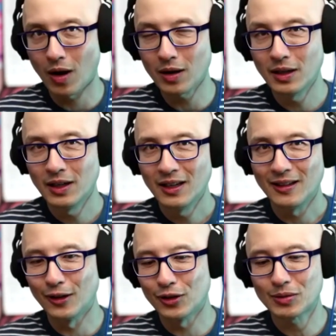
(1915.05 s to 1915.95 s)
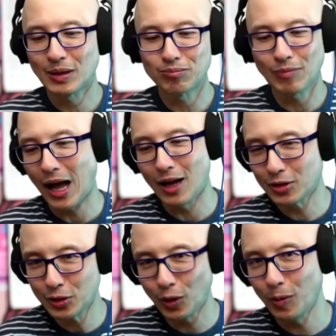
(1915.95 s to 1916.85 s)
wrong. They're just like, nah,
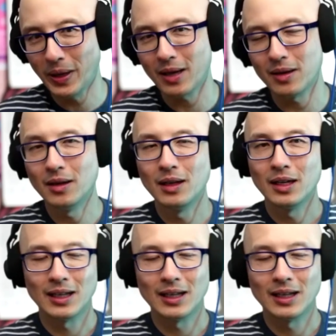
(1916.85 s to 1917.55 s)
stupid.